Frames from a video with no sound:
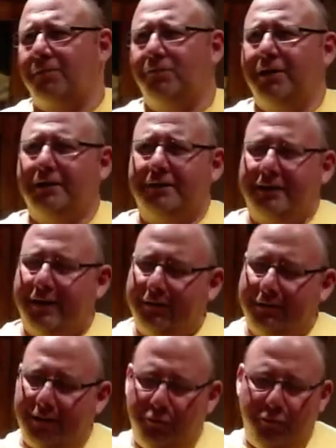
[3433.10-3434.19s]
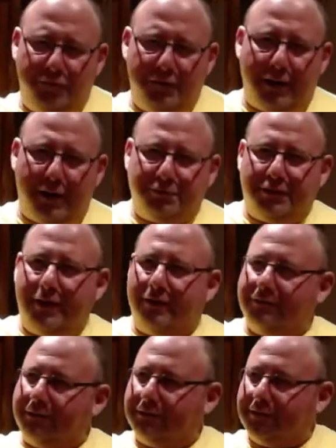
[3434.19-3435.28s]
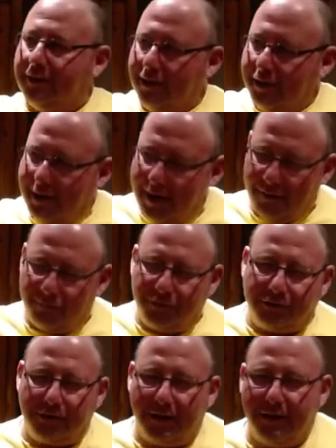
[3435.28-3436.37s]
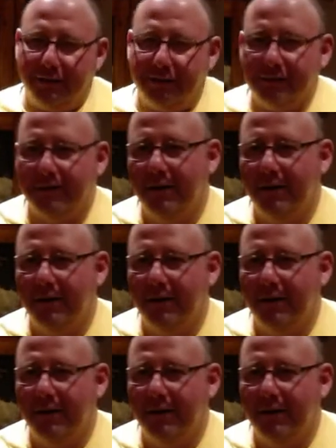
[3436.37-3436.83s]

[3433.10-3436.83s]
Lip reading: For some reason, they moved it upstairs. It's half the size.